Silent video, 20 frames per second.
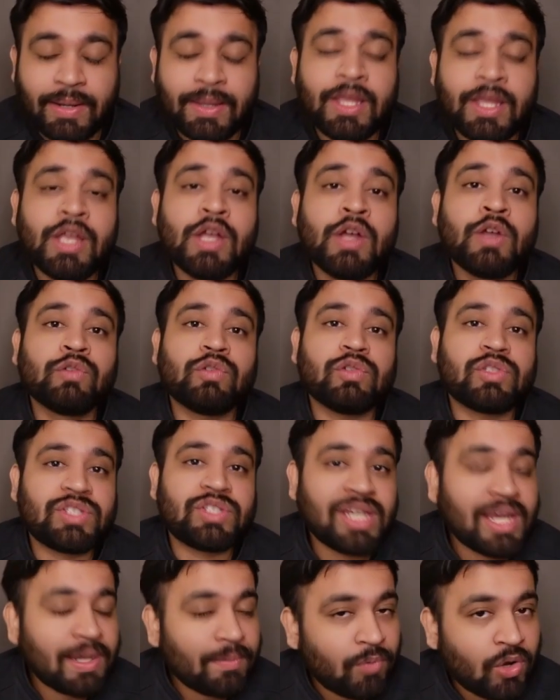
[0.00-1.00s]
So
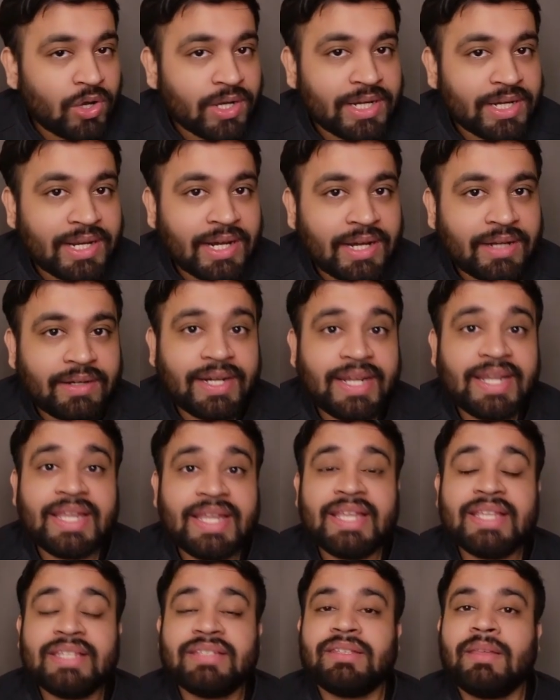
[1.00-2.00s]
checkpoint directory is
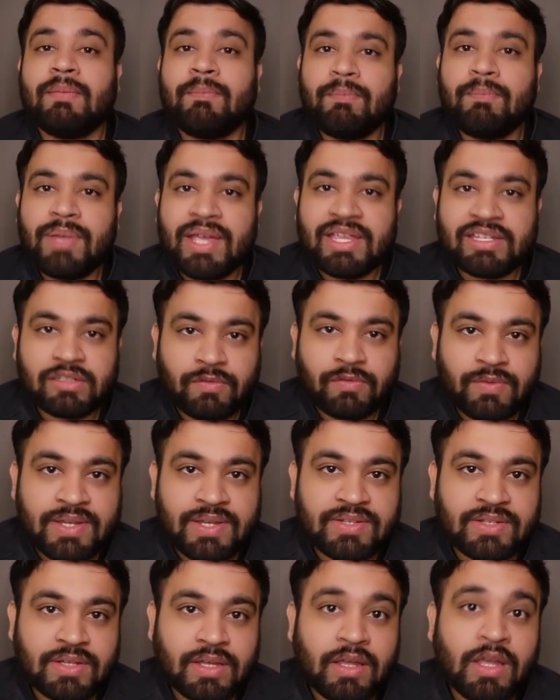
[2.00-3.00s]
the best
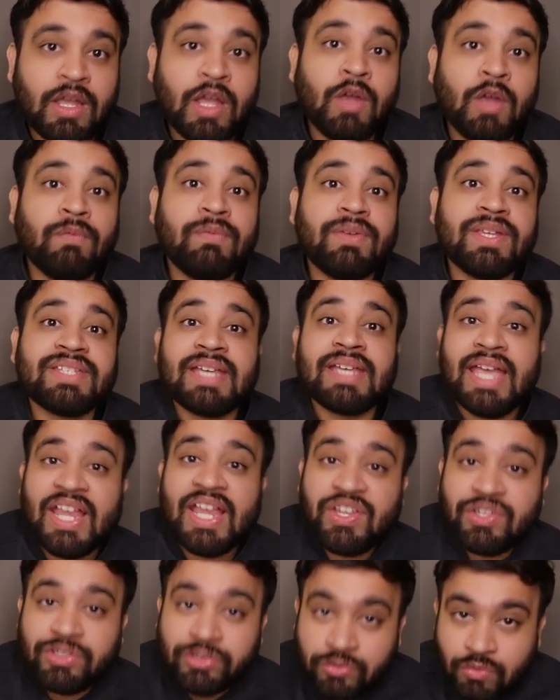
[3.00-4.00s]
feature which
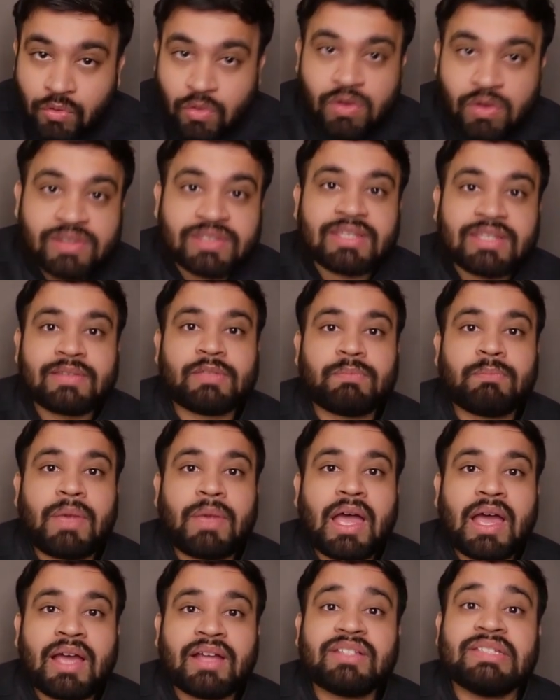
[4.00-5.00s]
ensures the
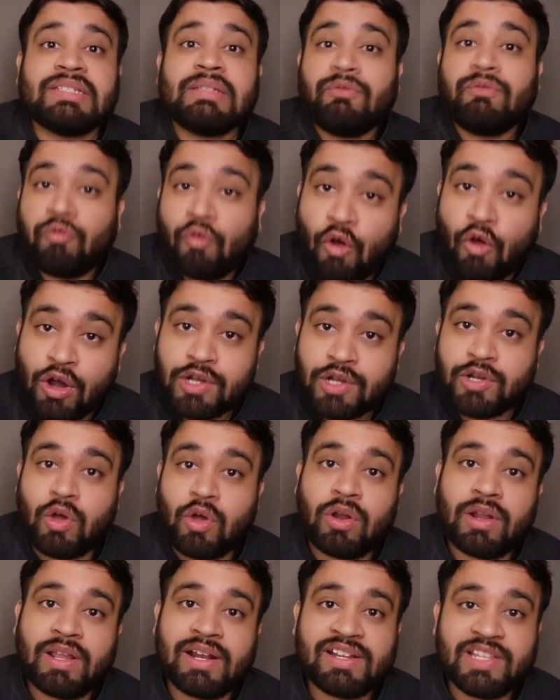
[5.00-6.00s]
Spark's fault
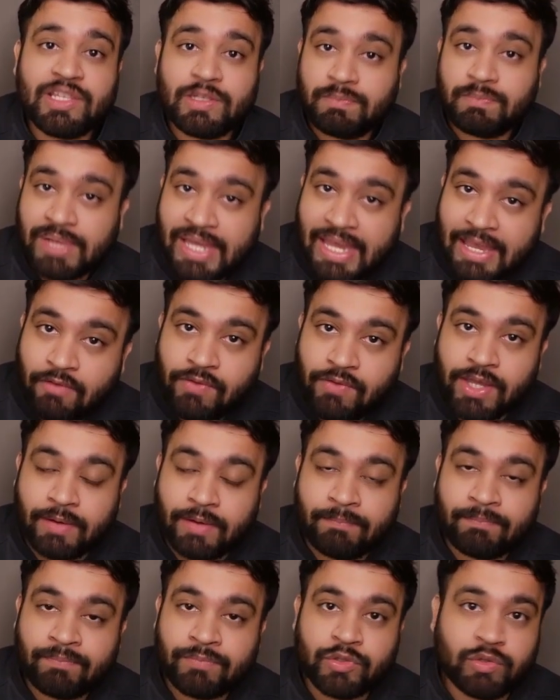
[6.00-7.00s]
tolerance behavior.
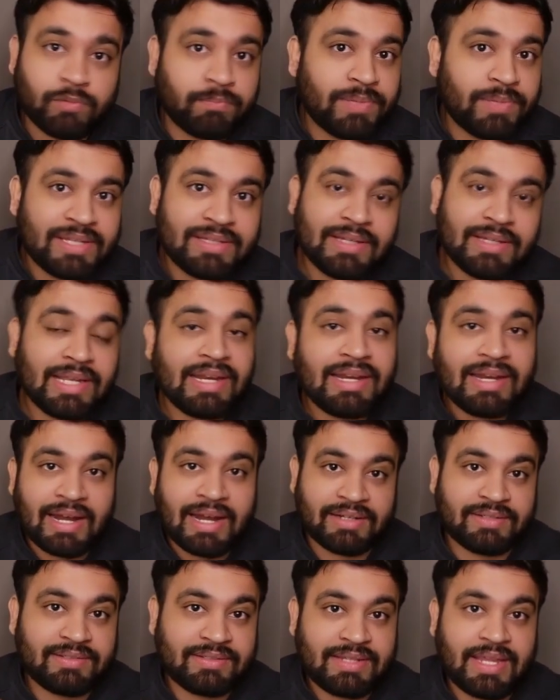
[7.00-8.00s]
So basically, let's
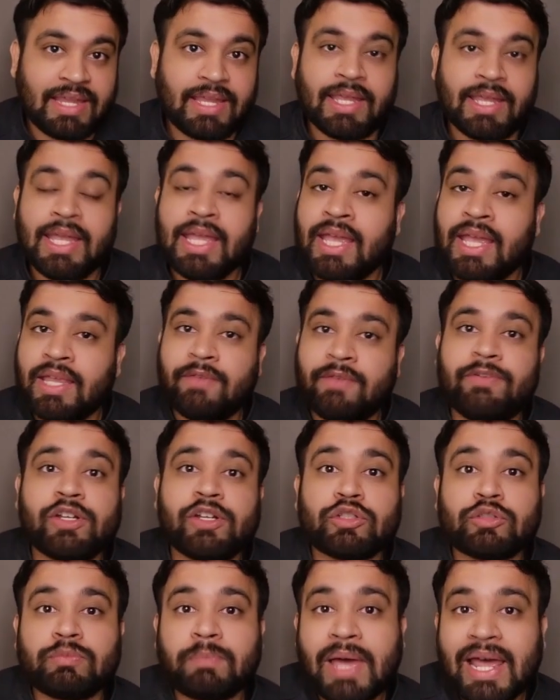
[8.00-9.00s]
say if our
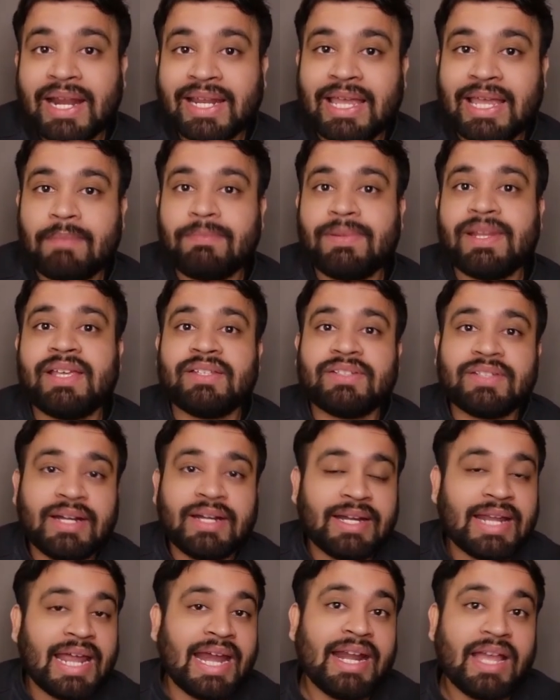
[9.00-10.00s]
Spark application
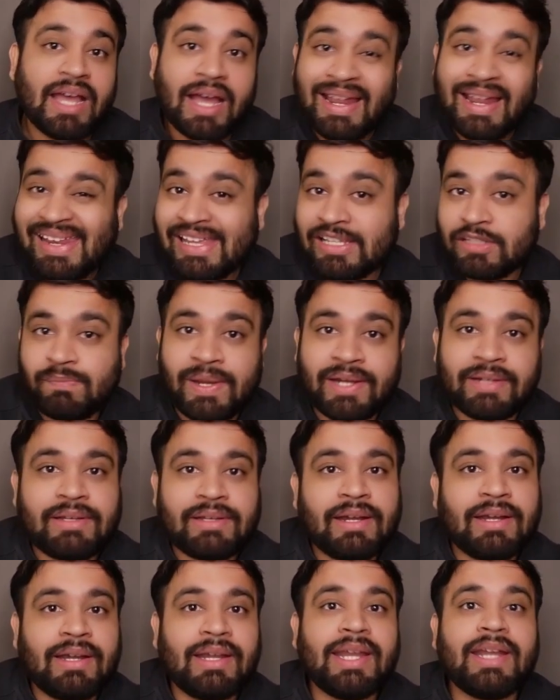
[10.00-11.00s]
died
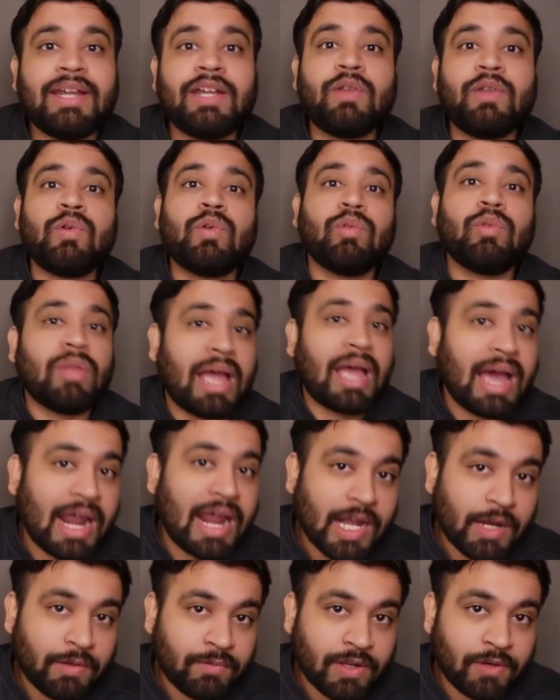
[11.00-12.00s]
unexpectedly due to the
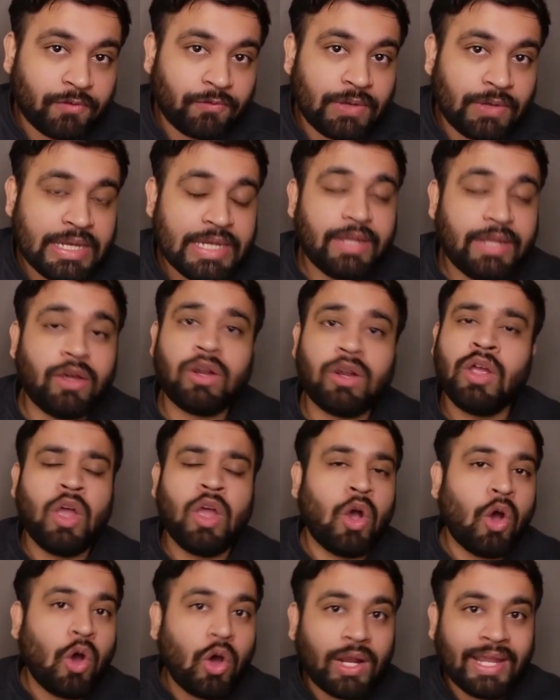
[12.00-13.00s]
hardware failure
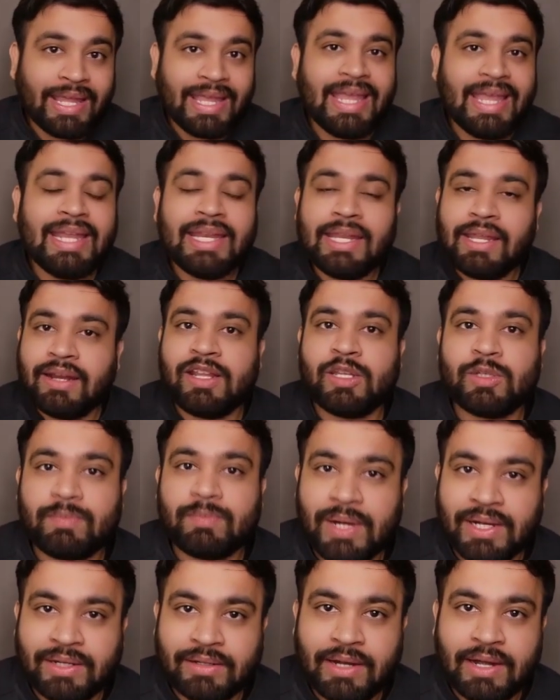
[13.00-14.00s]
or any
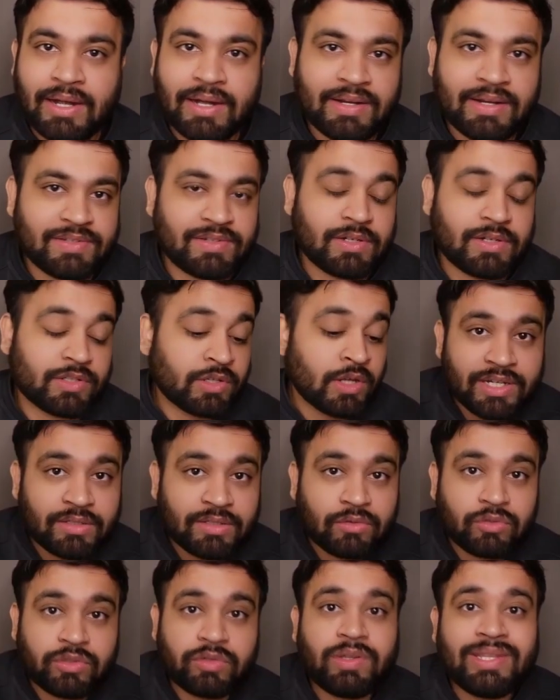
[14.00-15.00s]
unexpected results, so
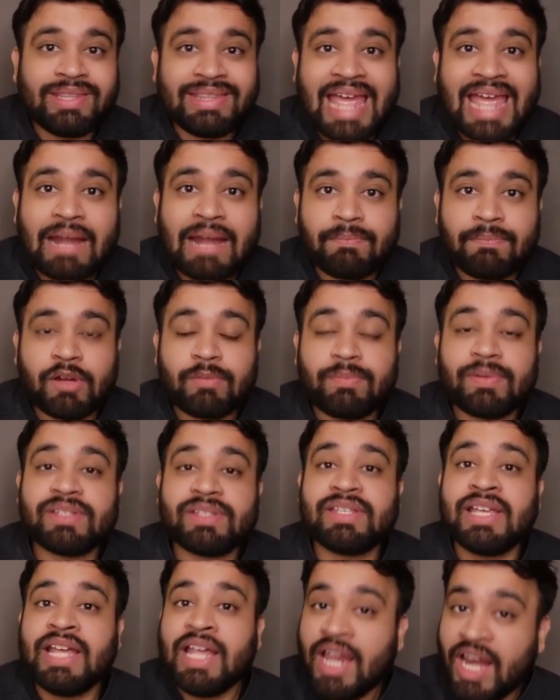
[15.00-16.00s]
in that purpose,
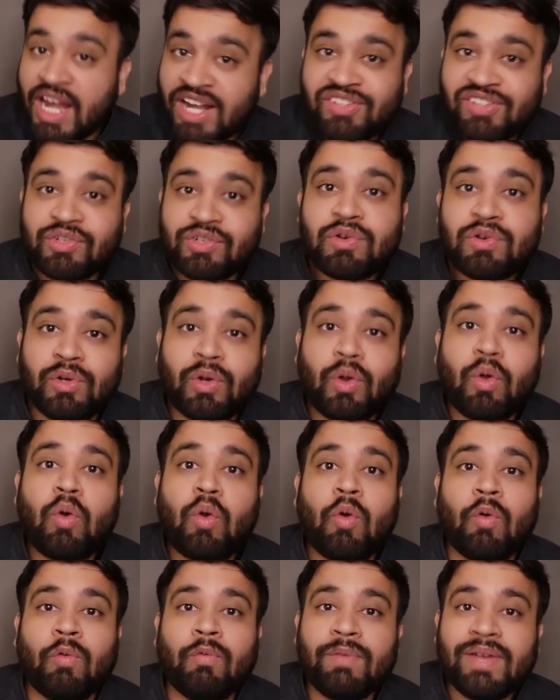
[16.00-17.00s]
it should know
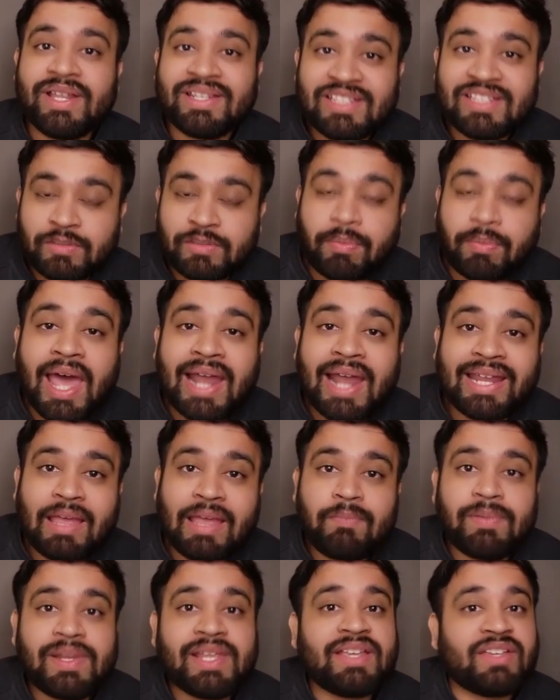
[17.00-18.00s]
where the Spark
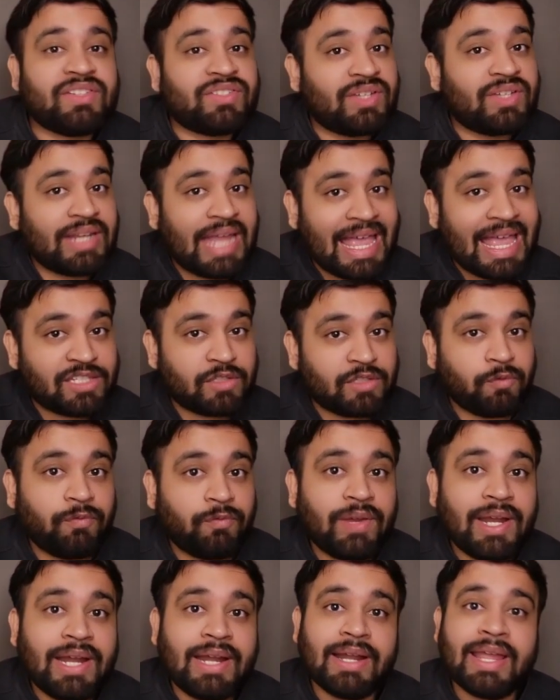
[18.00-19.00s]
application has failed,
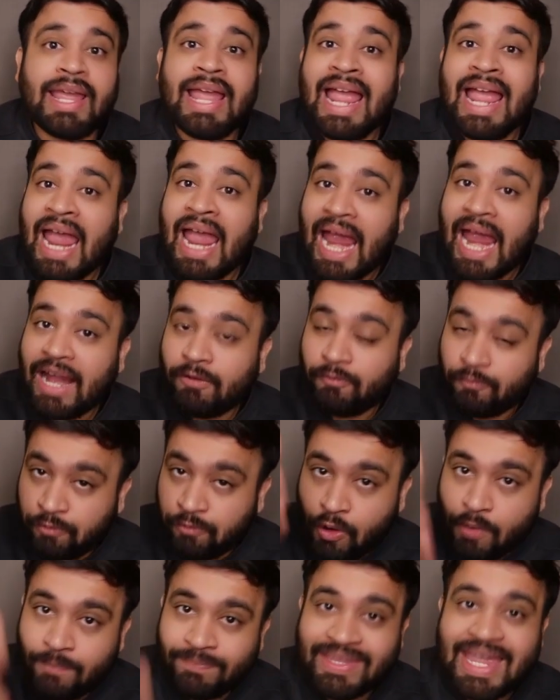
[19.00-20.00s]
and from
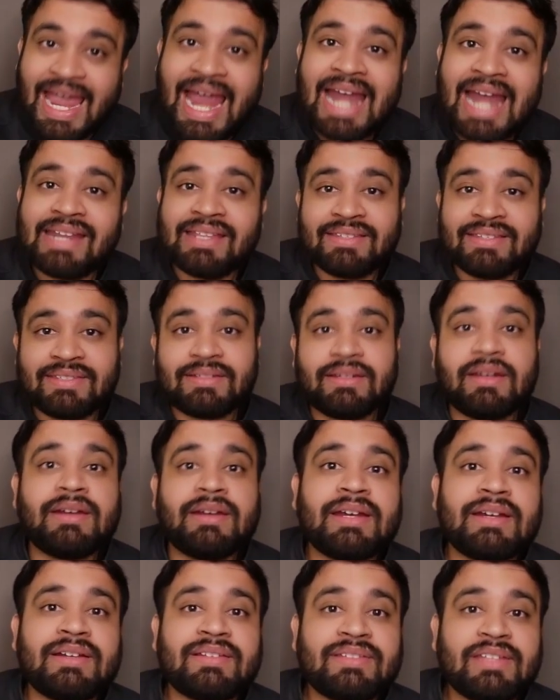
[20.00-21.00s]
that instant
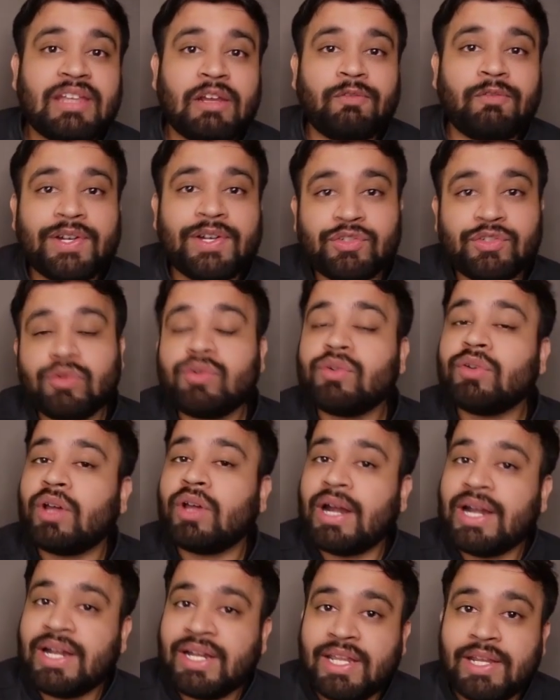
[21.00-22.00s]
itself, it should
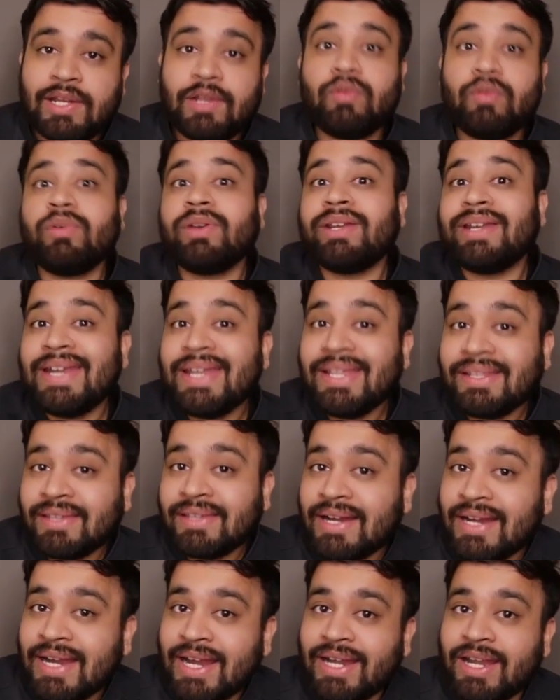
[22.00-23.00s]
continue reading the
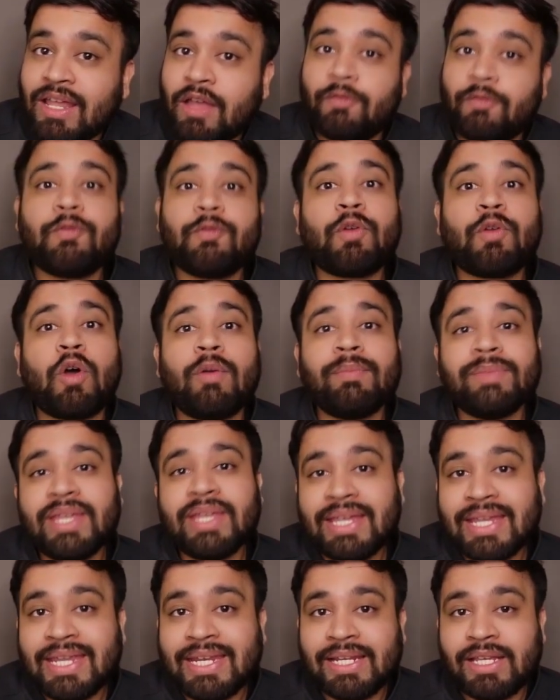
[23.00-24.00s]
data from the
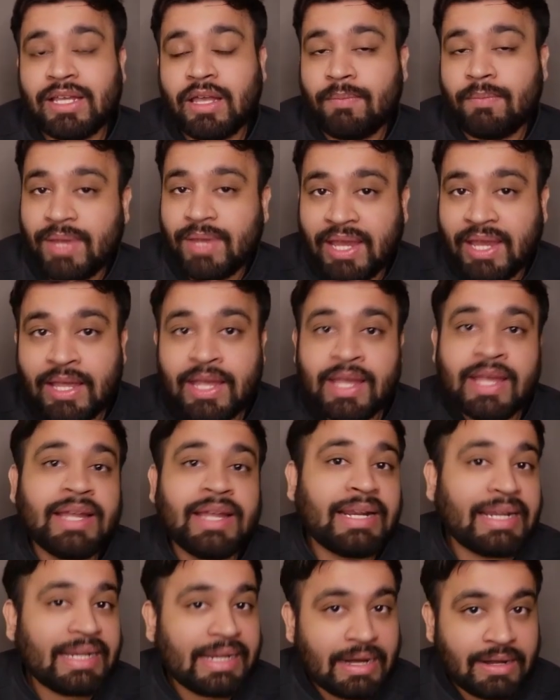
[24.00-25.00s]
incoming
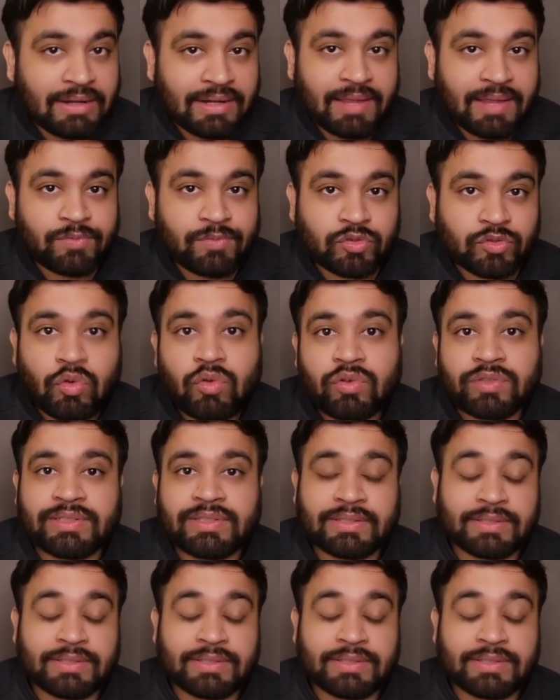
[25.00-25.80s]
real-time sources.